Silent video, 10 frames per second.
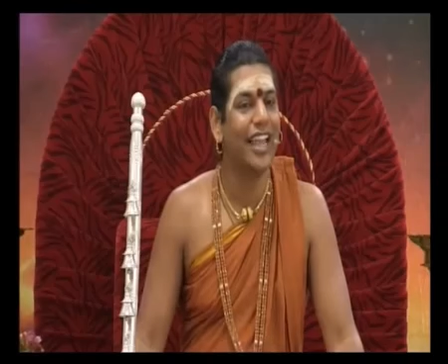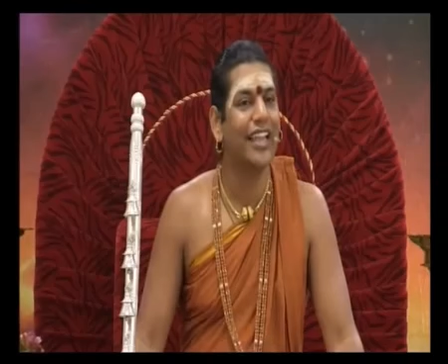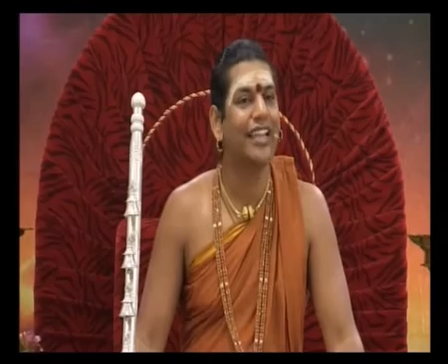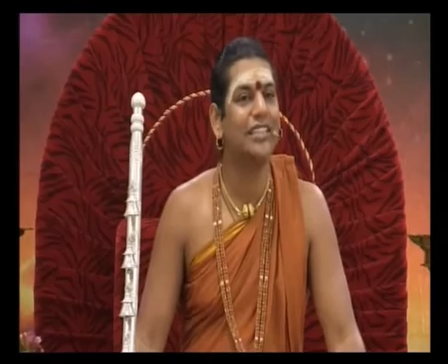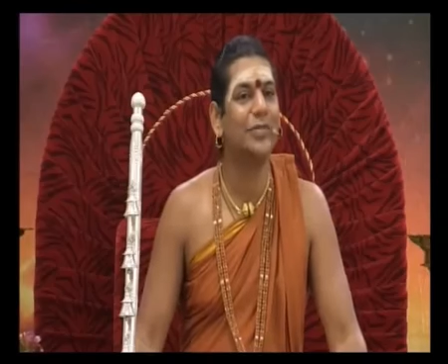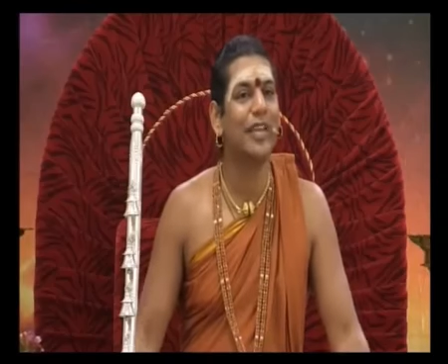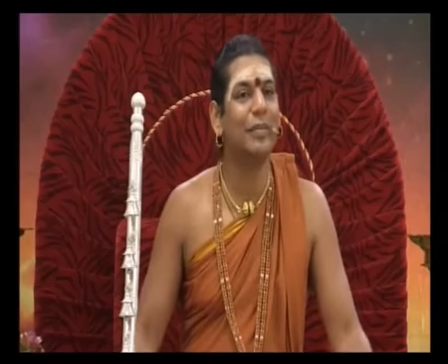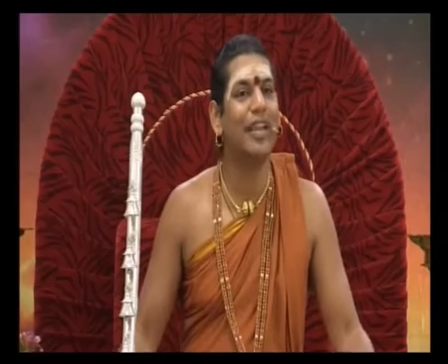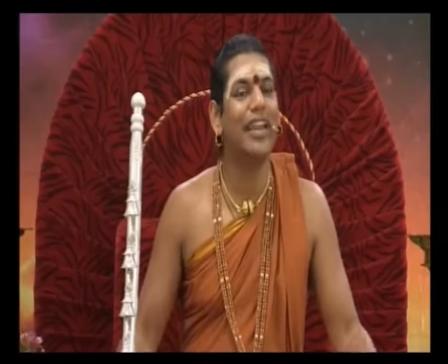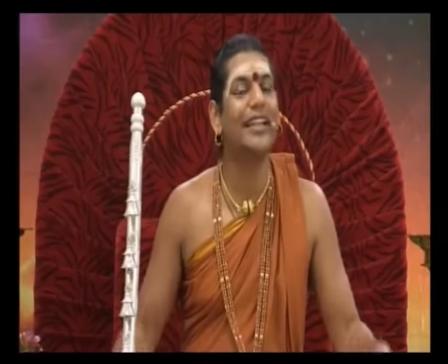It has
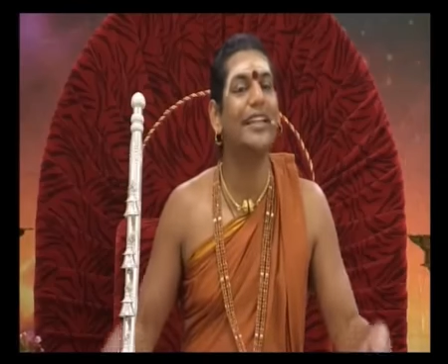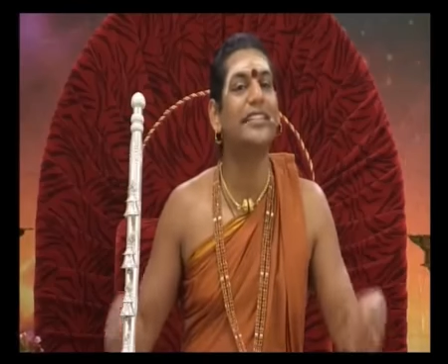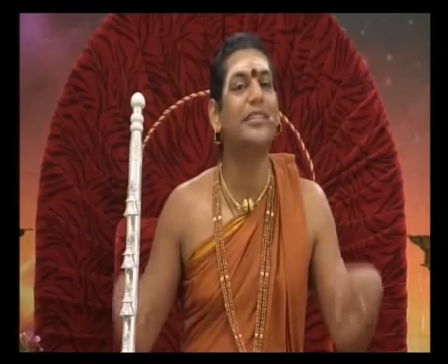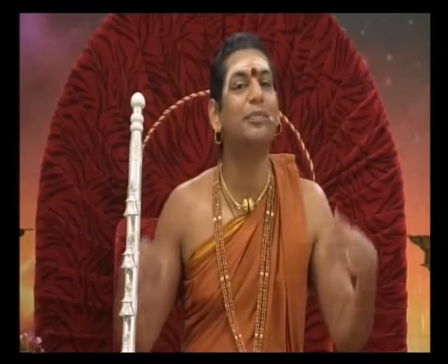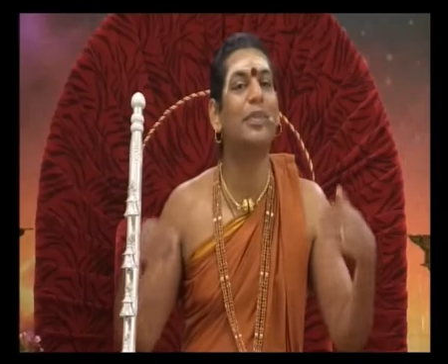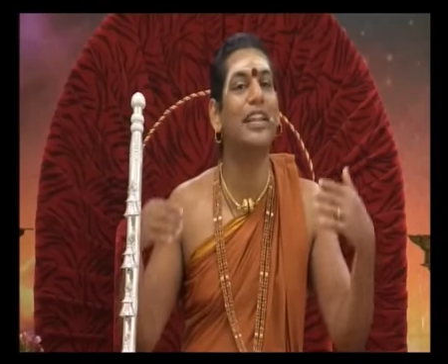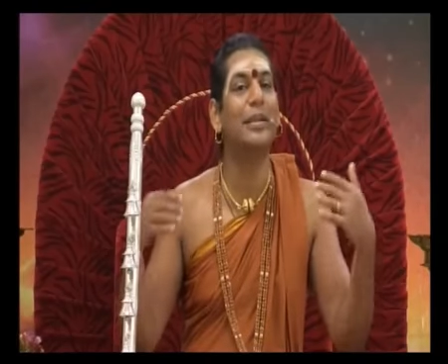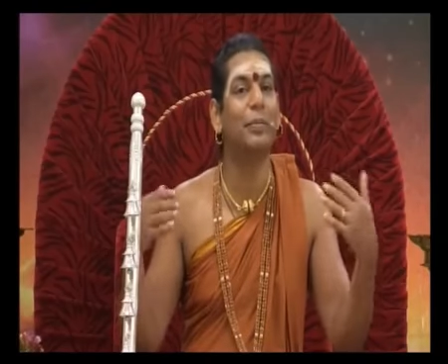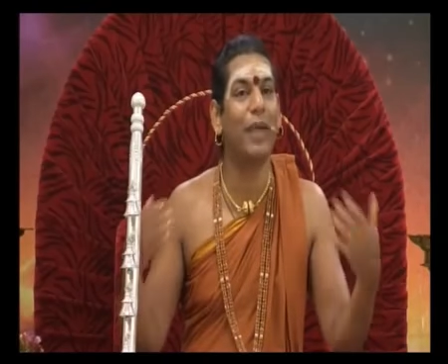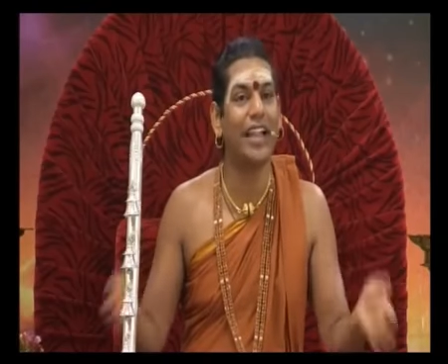become
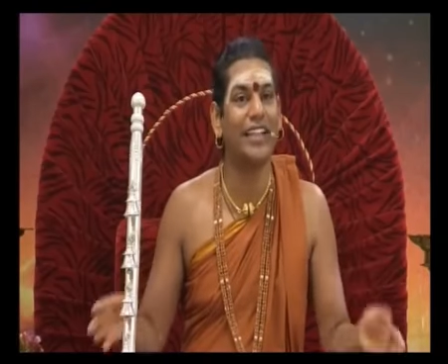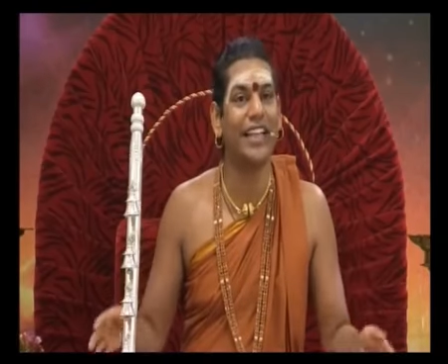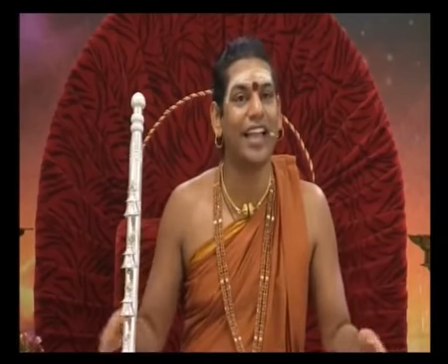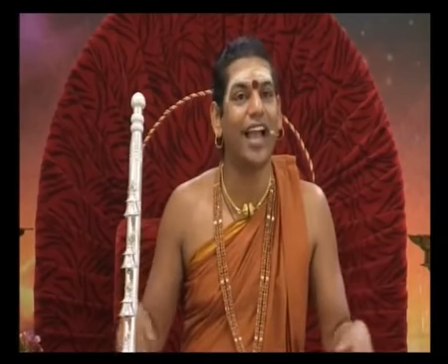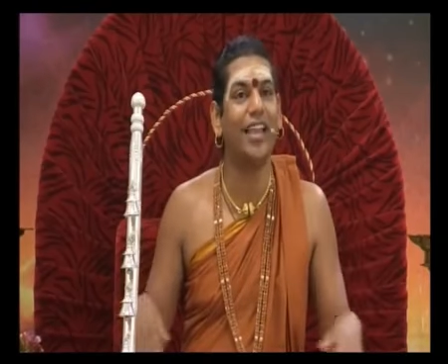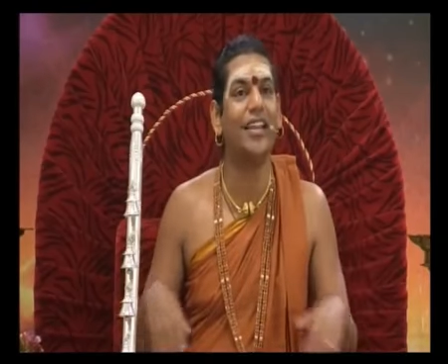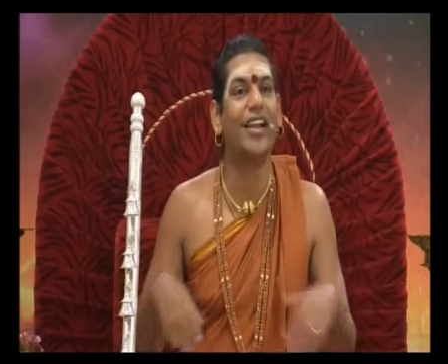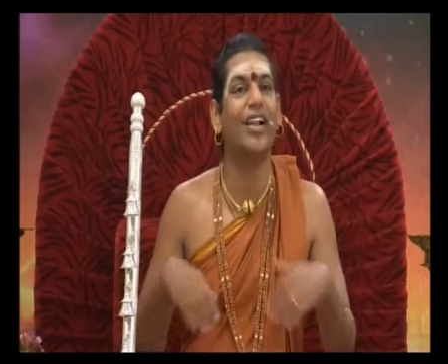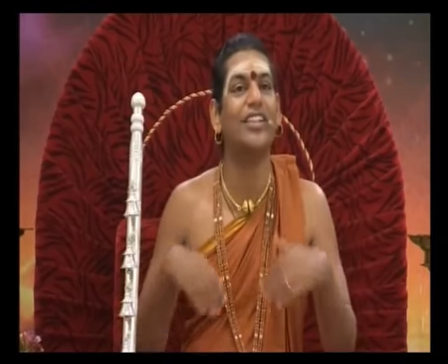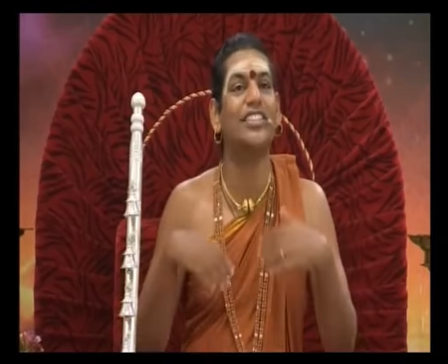indisciplined pattern,
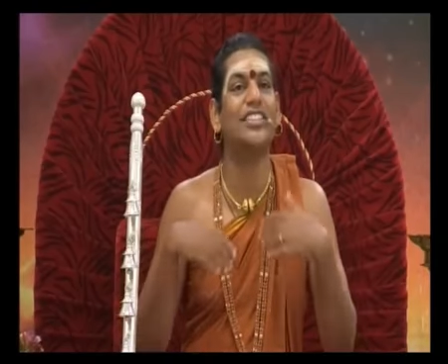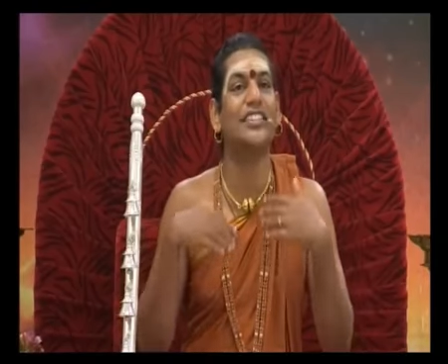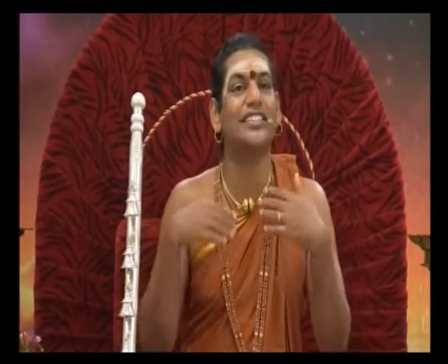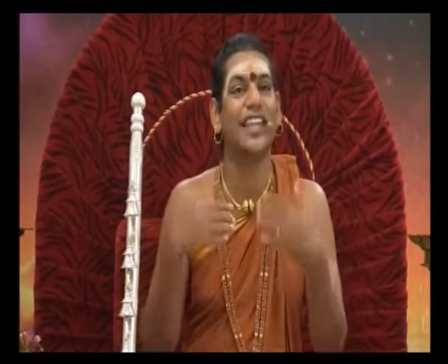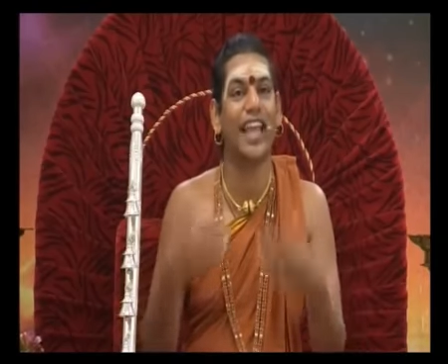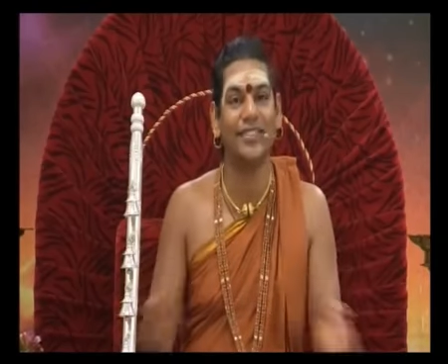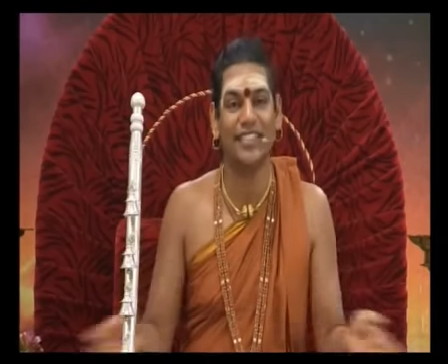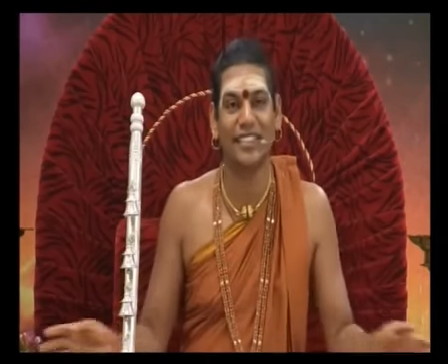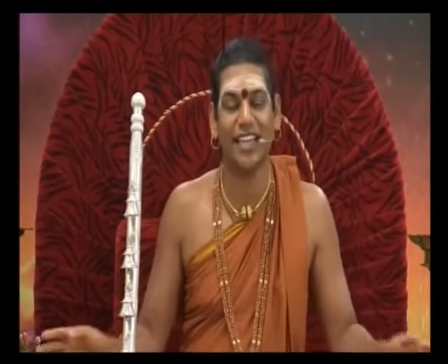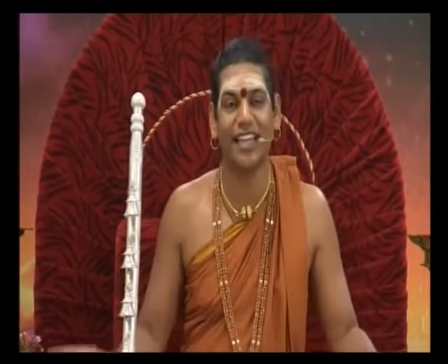unconscious
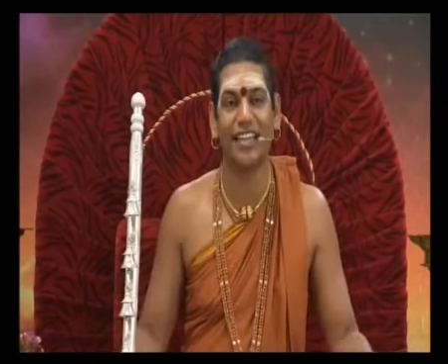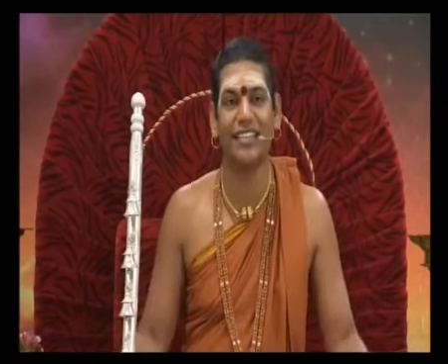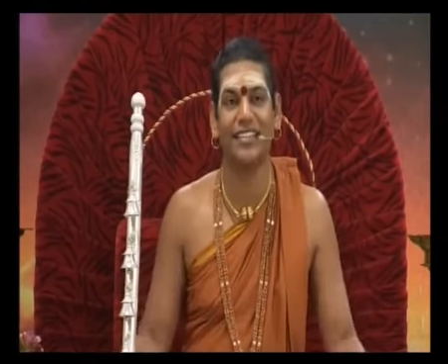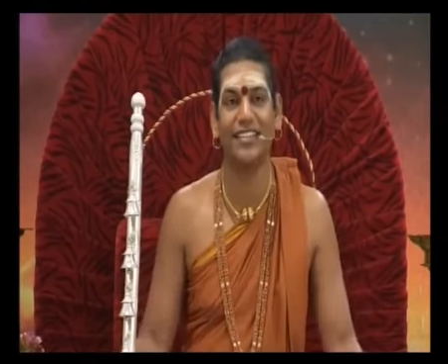lifestyle.